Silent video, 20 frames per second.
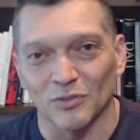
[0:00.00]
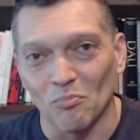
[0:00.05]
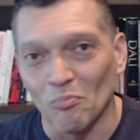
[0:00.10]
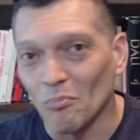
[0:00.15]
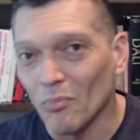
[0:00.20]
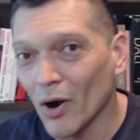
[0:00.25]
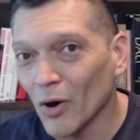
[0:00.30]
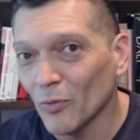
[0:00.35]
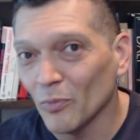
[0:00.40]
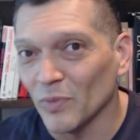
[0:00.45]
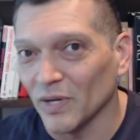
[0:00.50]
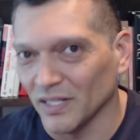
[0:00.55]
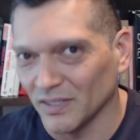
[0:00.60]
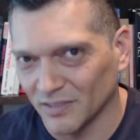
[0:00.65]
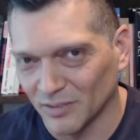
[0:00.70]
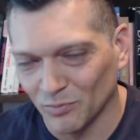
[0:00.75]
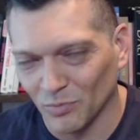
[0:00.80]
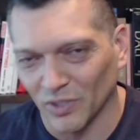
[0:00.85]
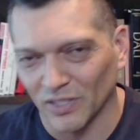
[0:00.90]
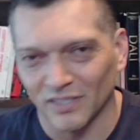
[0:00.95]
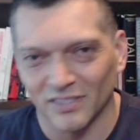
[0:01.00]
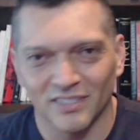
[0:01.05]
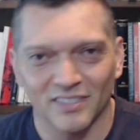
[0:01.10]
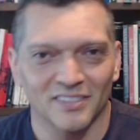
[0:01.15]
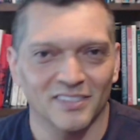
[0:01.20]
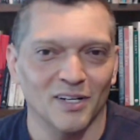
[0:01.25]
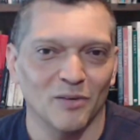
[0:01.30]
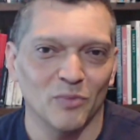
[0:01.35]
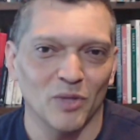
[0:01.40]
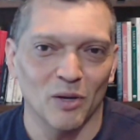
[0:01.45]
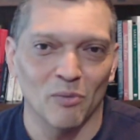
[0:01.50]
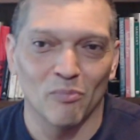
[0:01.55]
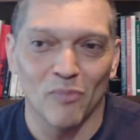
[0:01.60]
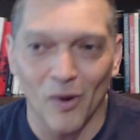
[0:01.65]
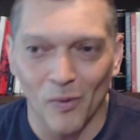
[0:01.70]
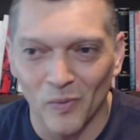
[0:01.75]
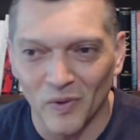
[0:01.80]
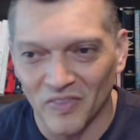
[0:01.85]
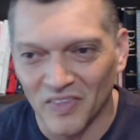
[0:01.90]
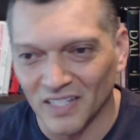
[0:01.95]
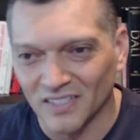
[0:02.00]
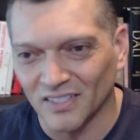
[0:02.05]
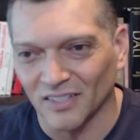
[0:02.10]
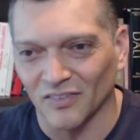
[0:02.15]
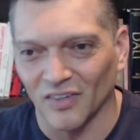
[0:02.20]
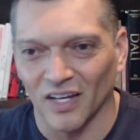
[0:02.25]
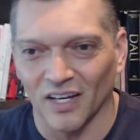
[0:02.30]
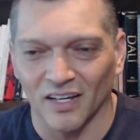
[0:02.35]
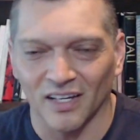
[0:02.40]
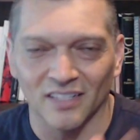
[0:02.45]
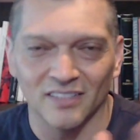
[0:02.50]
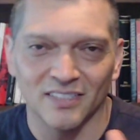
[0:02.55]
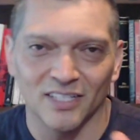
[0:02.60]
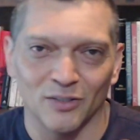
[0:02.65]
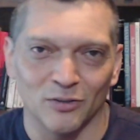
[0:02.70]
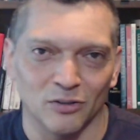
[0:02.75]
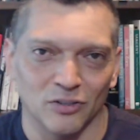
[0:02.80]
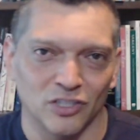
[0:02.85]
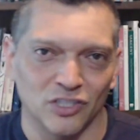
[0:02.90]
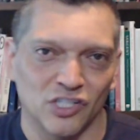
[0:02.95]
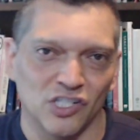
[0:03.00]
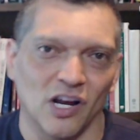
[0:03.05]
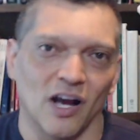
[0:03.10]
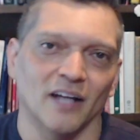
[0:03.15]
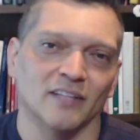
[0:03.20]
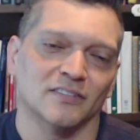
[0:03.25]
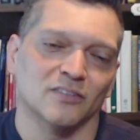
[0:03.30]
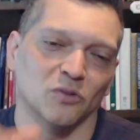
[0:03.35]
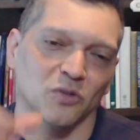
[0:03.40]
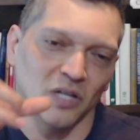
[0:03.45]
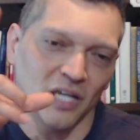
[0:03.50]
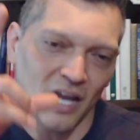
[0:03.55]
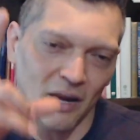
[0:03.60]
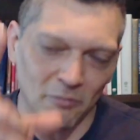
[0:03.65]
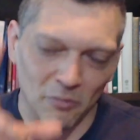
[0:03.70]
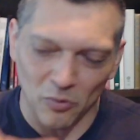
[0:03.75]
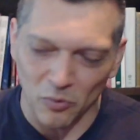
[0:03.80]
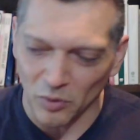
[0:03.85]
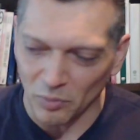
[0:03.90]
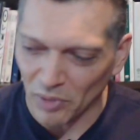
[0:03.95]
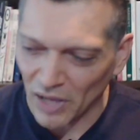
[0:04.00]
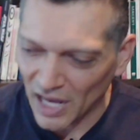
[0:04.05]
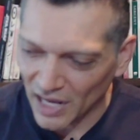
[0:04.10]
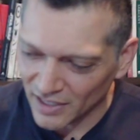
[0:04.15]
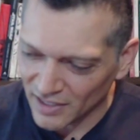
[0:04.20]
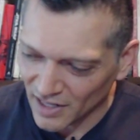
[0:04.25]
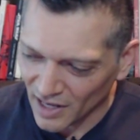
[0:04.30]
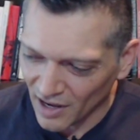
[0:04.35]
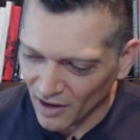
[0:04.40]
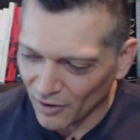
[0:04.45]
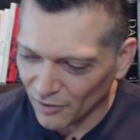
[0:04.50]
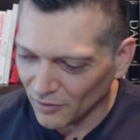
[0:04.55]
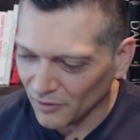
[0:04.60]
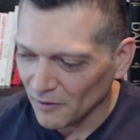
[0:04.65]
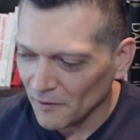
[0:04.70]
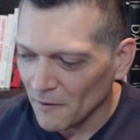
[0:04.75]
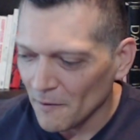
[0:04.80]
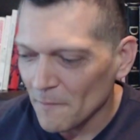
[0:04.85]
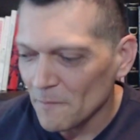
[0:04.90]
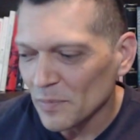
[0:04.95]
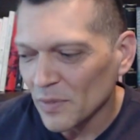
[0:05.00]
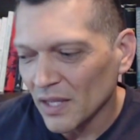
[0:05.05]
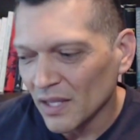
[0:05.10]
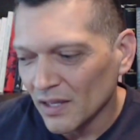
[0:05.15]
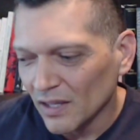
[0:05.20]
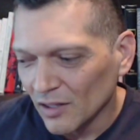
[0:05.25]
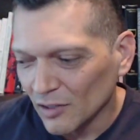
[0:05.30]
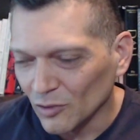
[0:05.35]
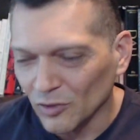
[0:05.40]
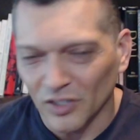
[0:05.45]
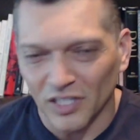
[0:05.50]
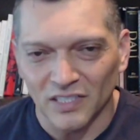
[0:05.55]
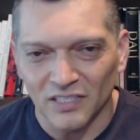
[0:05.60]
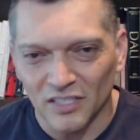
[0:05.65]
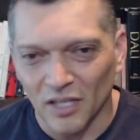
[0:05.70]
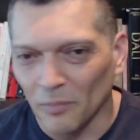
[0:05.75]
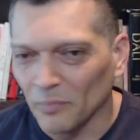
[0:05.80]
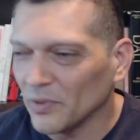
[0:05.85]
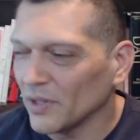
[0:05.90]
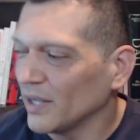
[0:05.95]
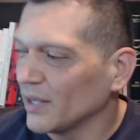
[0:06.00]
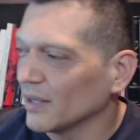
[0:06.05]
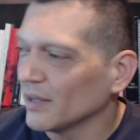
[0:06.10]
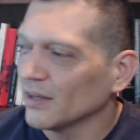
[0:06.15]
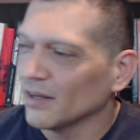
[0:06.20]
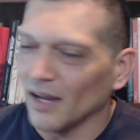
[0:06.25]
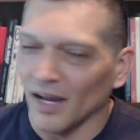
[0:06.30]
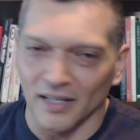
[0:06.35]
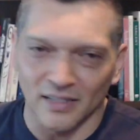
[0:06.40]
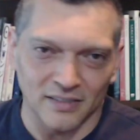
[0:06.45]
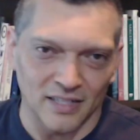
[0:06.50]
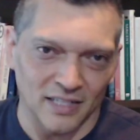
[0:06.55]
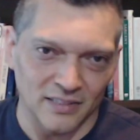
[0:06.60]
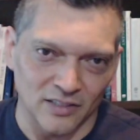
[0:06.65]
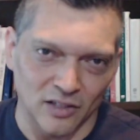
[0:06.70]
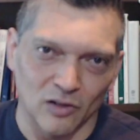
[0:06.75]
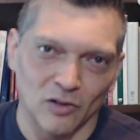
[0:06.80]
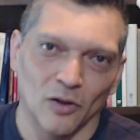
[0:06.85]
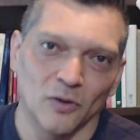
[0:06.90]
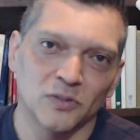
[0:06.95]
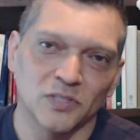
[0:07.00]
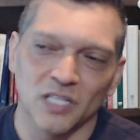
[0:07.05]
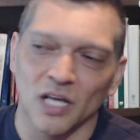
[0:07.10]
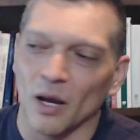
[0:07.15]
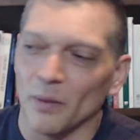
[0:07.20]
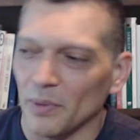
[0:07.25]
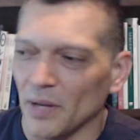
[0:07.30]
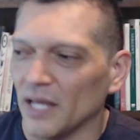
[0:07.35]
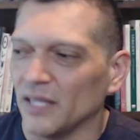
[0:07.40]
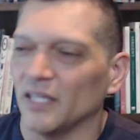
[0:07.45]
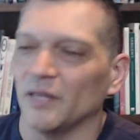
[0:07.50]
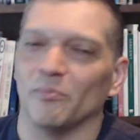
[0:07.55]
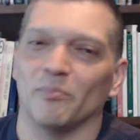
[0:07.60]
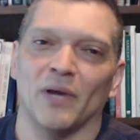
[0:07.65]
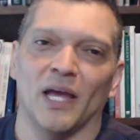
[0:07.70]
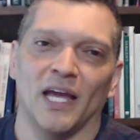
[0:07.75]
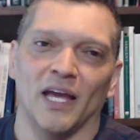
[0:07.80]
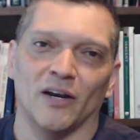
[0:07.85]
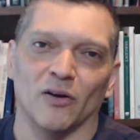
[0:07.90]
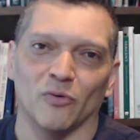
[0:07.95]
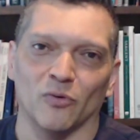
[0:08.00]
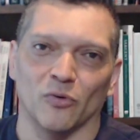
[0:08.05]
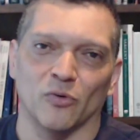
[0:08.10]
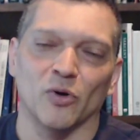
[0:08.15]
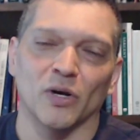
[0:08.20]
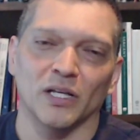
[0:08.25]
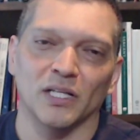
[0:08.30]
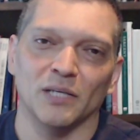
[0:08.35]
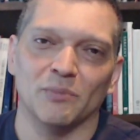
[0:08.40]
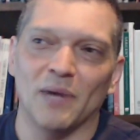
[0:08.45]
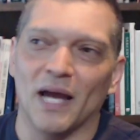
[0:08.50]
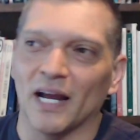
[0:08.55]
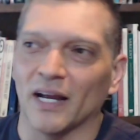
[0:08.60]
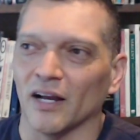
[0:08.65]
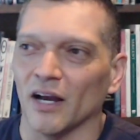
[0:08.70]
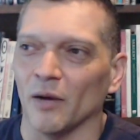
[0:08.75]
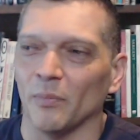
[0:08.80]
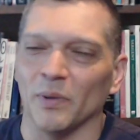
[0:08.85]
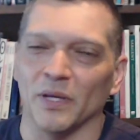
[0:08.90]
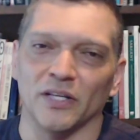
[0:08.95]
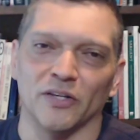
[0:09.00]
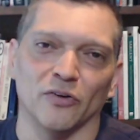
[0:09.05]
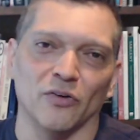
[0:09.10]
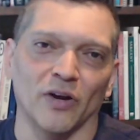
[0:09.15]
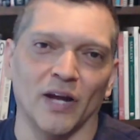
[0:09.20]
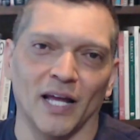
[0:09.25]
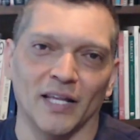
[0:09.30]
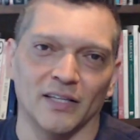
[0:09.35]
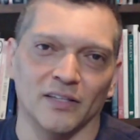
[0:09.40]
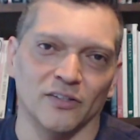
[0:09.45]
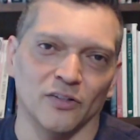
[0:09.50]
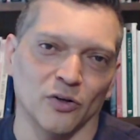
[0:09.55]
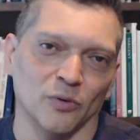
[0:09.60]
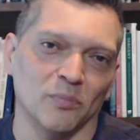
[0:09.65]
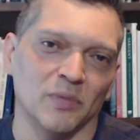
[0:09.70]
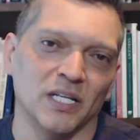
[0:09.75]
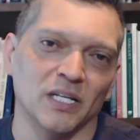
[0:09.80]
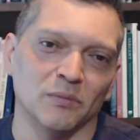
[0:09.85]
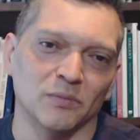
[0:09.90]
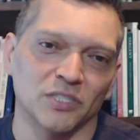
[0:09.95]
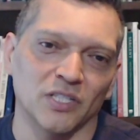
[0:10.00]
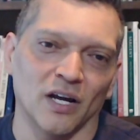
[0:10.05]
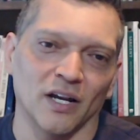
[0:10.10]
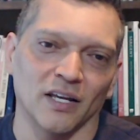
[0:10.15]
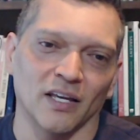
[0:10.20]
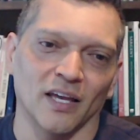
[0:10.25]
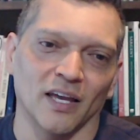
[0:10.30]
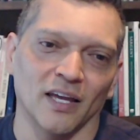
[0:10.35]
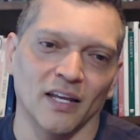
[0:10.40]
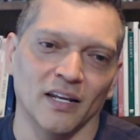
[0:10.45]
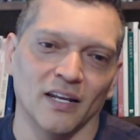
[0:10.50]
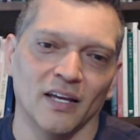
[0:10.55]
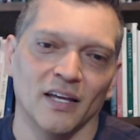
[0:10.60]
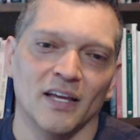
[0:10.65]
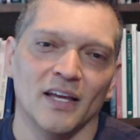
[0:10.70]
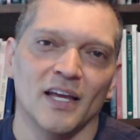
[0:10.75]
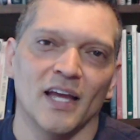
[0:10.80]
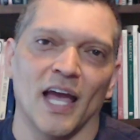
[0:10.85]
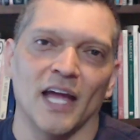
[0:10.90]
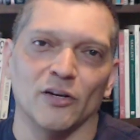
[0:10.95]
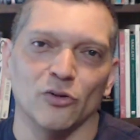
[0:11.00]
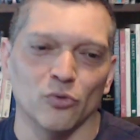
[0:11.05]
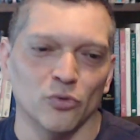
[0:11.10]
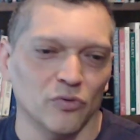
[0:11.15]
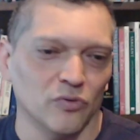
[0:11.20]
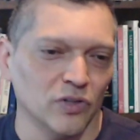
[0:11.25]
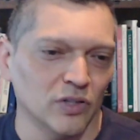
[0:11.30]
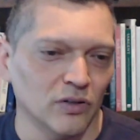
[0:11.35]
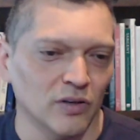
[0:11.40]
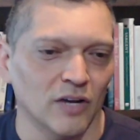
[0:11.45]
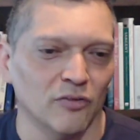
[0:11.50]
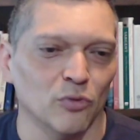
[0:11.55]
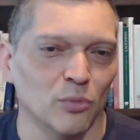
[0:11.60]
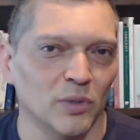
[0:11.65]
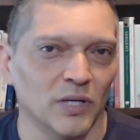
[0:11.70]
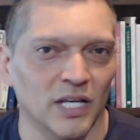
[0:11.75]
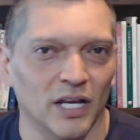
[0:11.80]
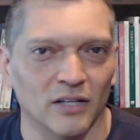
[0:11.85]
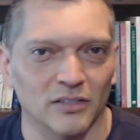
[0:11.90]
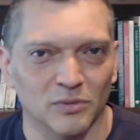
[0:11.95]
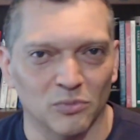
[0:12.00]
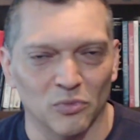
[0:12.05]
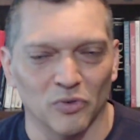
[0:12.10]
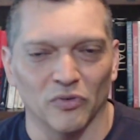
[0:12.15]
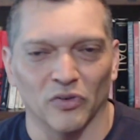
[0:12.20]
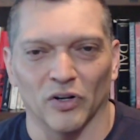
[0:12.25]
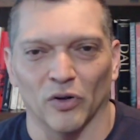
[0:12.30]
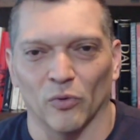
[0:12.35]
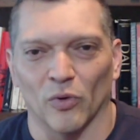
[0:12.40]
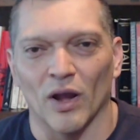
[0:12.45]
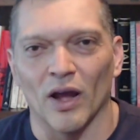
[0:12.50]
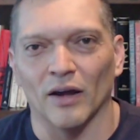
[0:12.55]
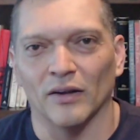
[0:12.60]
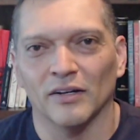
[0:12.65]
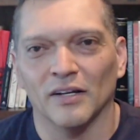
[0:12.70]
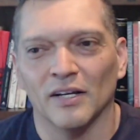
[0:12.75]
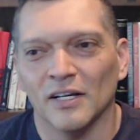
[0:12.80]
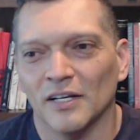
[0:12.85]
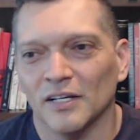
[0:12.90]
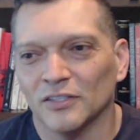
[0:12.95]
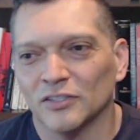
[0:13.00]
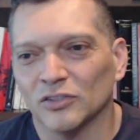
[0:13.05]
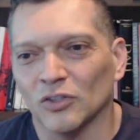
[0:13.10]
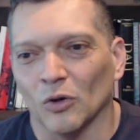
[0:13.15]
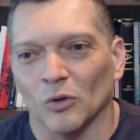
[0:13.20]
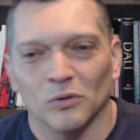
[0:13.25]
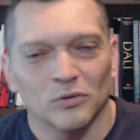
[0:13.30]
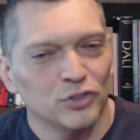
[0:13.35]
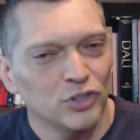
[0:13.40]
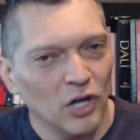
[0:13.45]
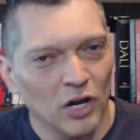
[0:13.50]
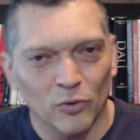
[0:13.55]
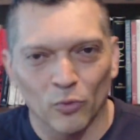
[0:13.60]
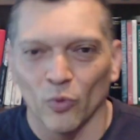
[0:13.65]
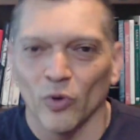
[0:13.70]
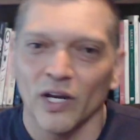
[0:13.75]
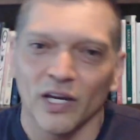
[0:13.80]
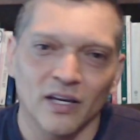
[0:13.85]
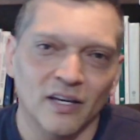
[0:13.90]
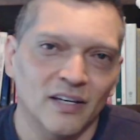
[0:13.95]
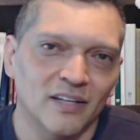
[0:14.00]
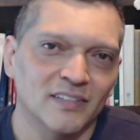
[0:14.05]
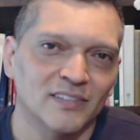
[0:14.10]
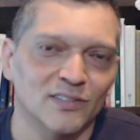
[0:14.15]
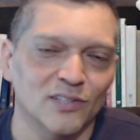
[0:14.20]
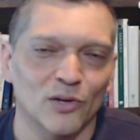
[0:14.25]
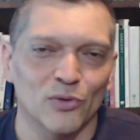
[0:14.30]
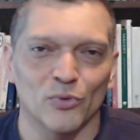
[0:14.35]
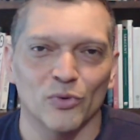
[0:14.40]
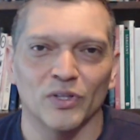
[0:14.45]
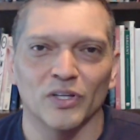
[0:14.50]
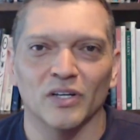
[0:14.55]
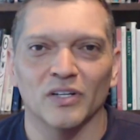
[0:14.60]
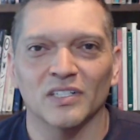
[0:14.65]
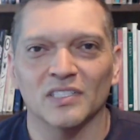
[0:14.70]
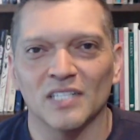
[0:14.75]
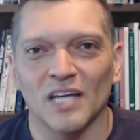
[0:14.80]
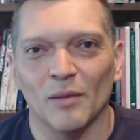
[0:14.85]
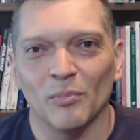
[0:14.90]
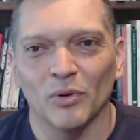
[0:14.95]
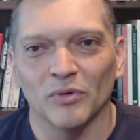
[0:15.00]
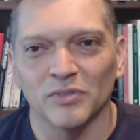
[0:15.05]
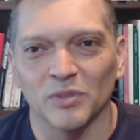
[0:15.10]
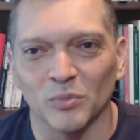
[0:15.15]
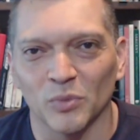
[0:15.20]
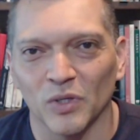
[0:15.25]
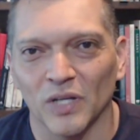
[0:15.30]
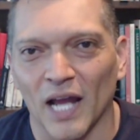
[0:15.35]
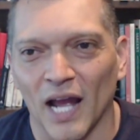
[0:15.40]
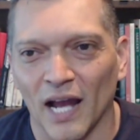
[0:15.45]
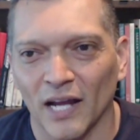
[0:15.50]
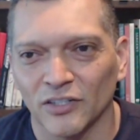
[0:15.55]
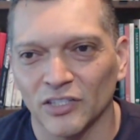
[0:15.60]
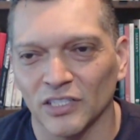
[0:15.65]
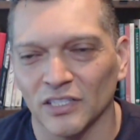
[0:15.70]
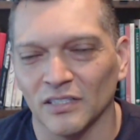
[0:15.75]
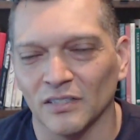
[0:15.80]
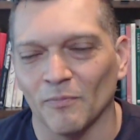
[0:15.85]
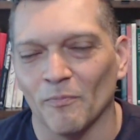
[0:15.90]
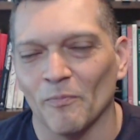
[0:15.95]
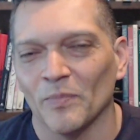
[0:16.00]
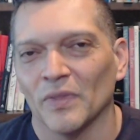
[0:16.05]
moments, but it's just going to be a moment that's a continuous shot. So the camera would pan down, look at something as a close up, and then pan quickly back up, and you're at your medium shot again, and you reveal everybody else moving around. So John Wick is another really good example of some good action.